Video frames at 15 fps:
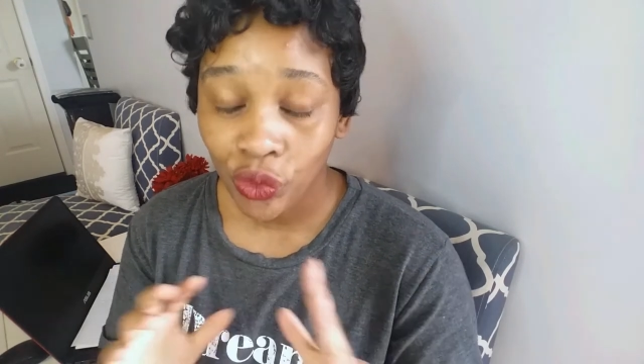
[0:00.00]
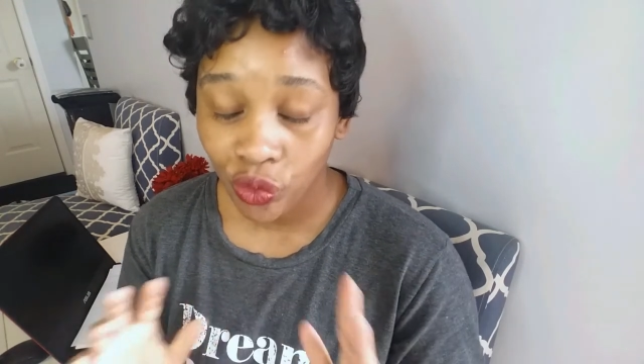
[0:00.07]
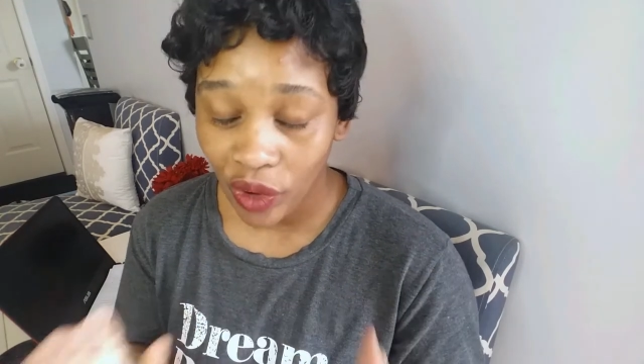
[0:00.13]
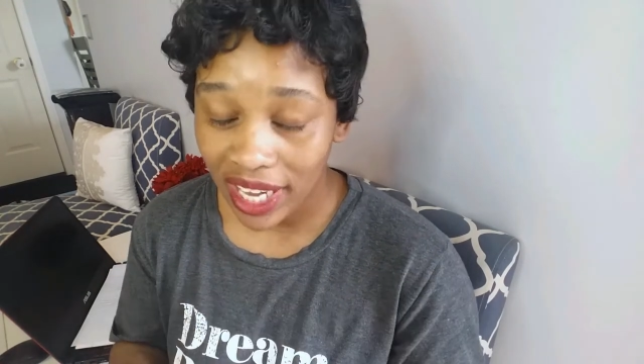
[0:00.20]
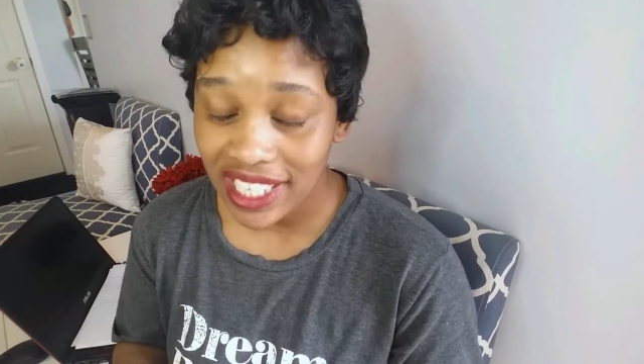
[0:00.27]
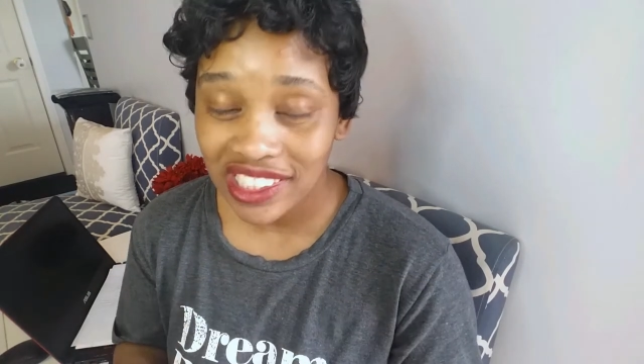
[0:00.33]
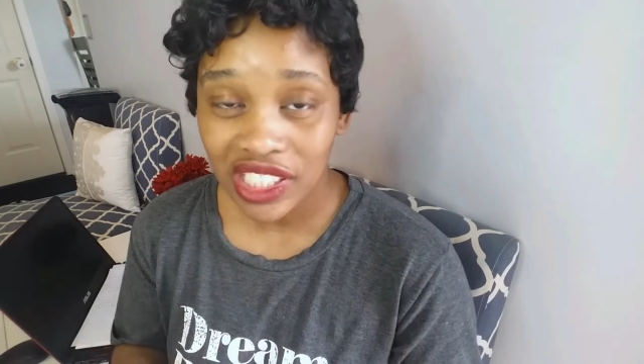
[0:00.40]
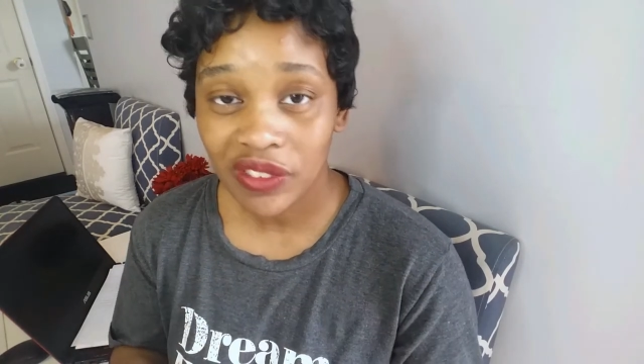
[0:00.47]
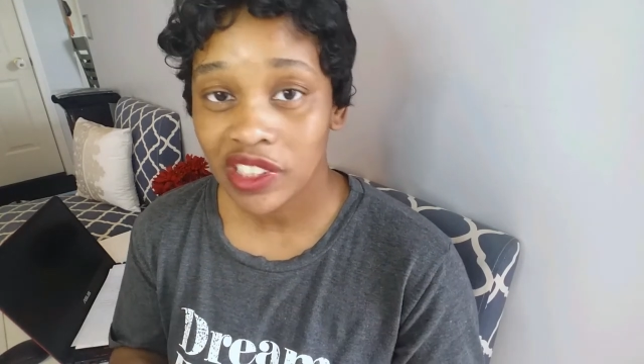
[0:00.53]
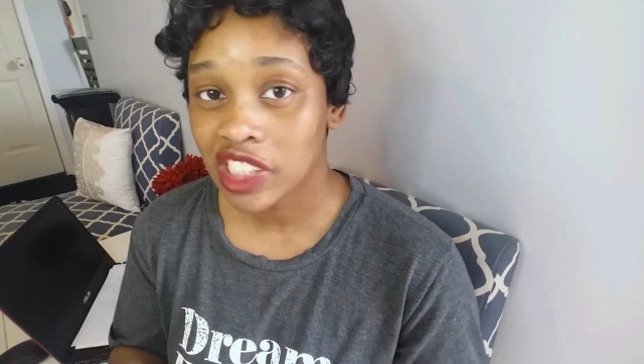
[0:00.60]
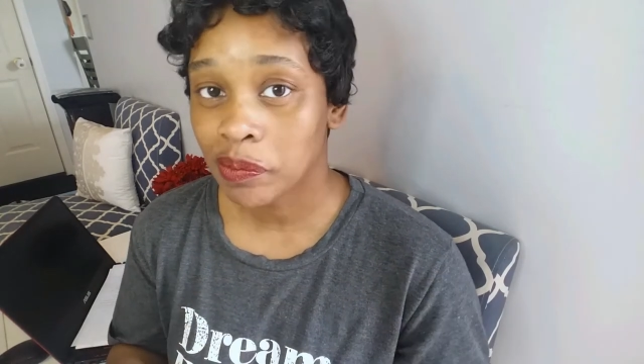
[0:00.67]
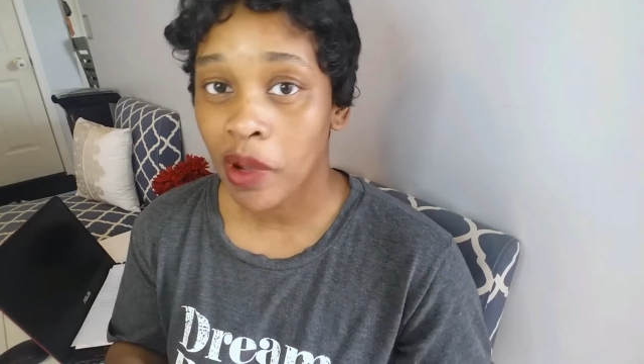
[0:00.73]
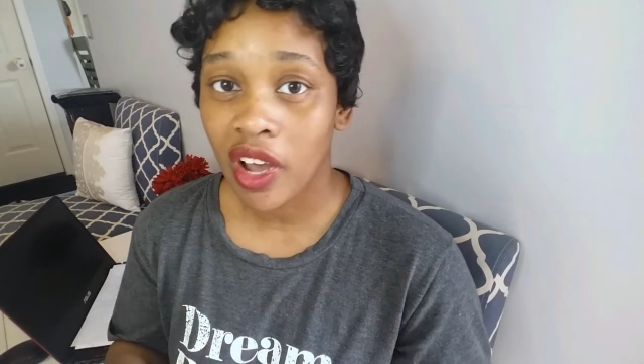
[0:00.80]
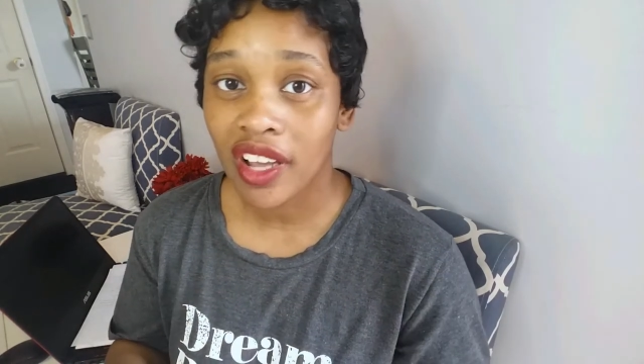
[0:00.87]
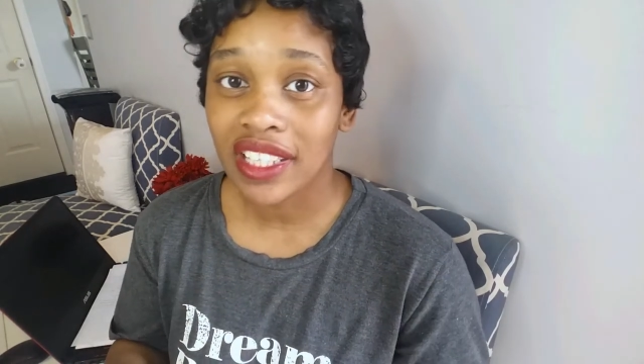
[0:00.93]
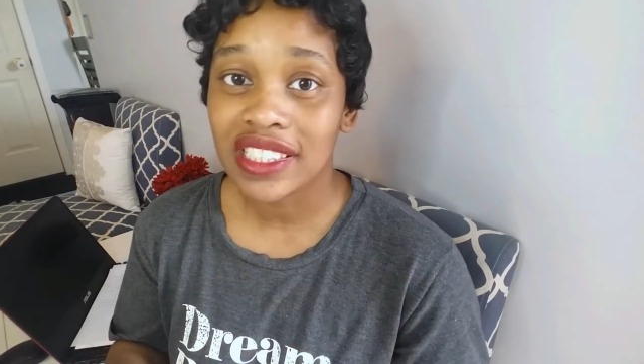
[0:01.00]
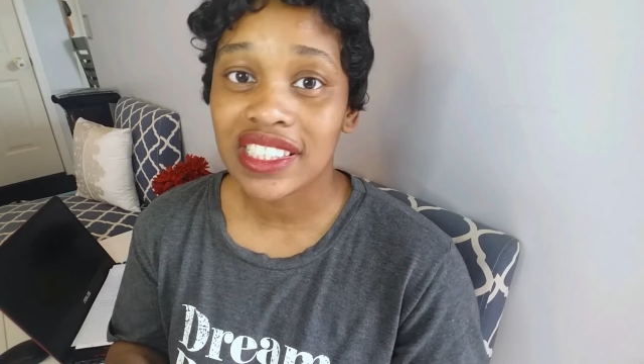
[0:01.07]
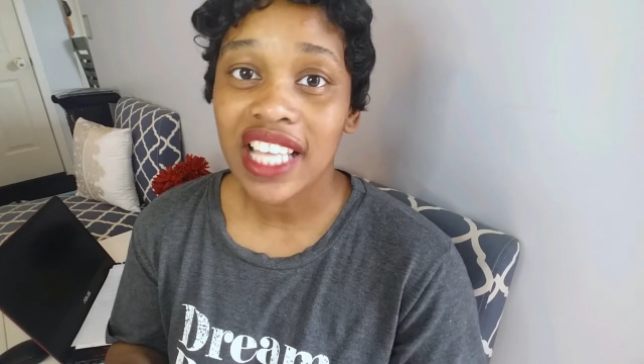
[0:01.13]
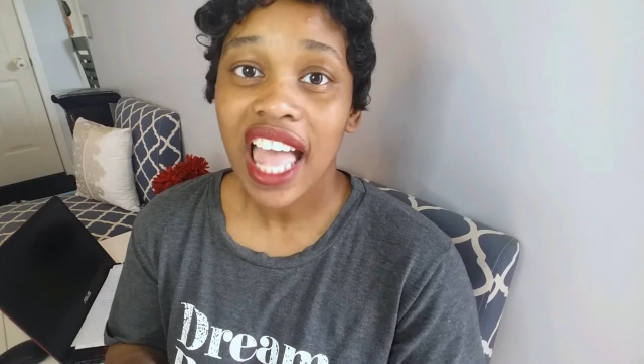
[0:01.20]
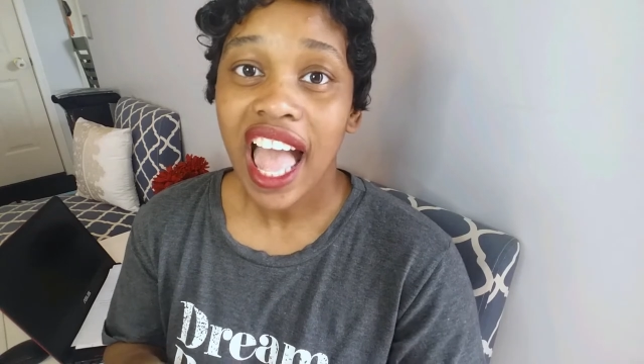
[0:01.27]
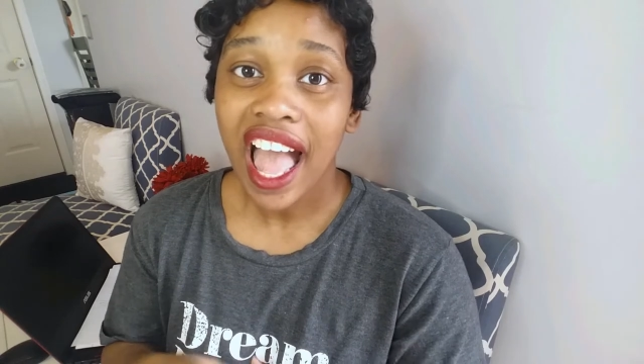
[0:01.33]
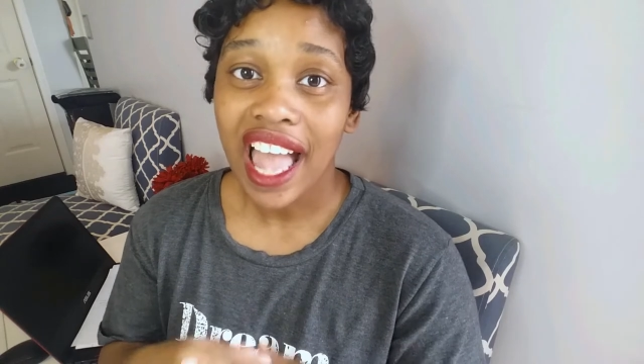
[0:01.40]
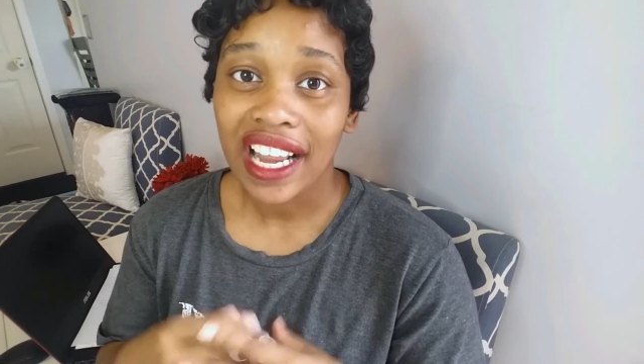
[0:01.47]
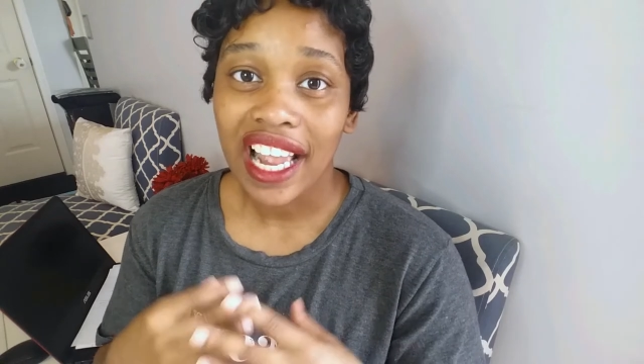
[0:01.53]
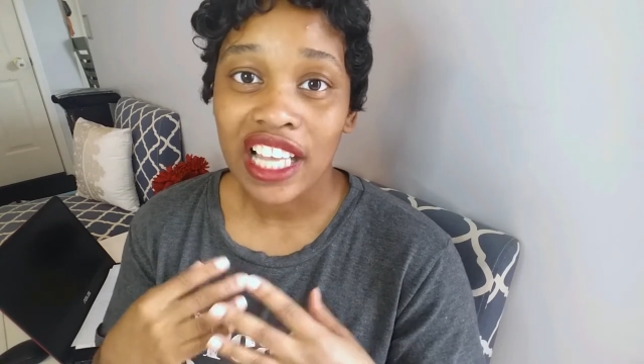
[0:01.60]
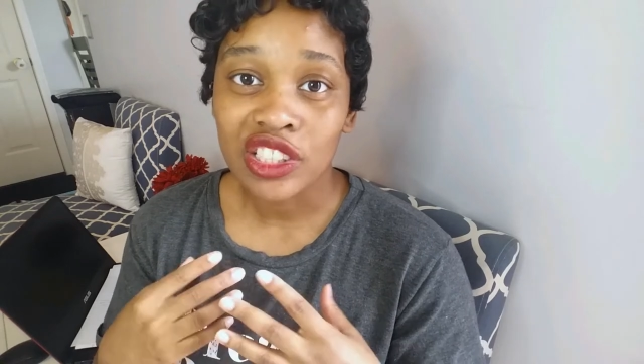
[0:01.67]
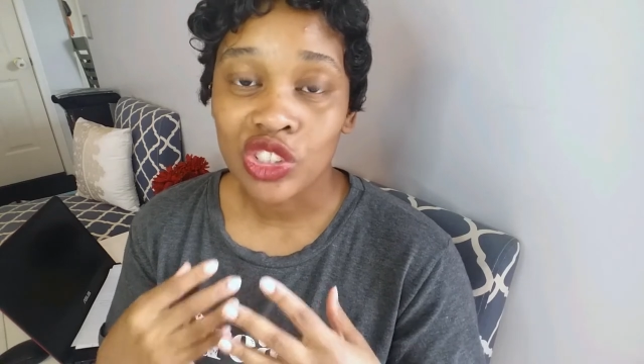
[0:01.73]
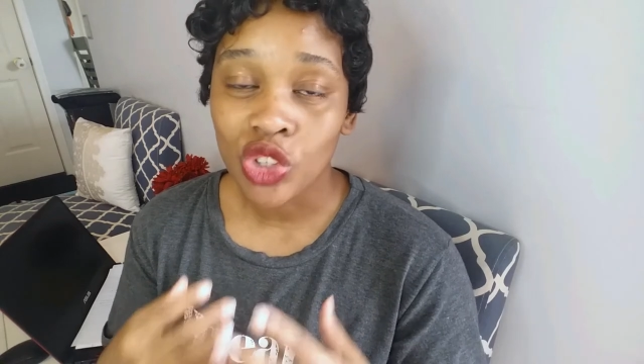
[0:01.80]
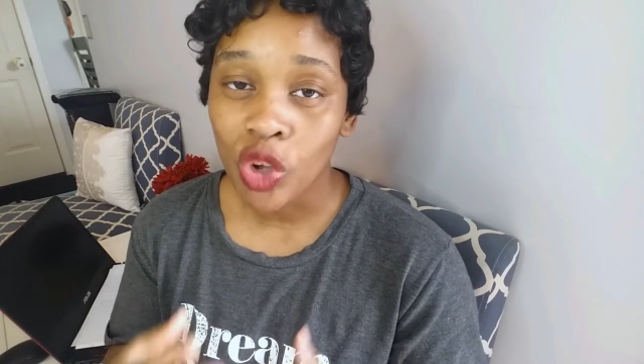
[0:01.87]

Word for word: crazy response. I got